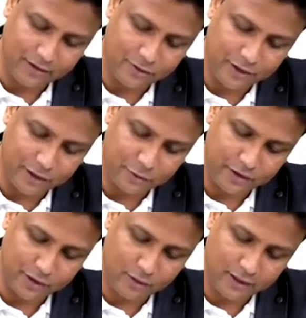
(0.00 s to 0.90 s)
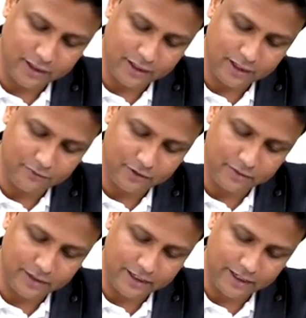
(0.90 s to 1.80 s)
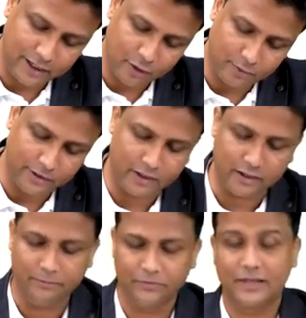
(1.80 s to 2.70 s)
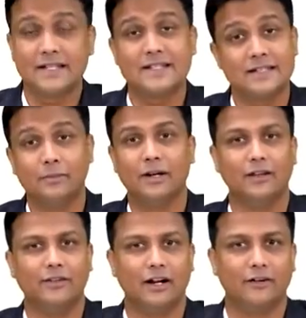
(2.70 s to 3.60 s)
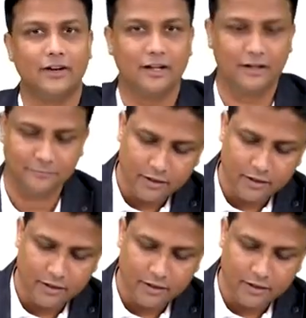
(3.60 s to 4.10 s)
Try to recall again from the head and neck topic, subclavian artery.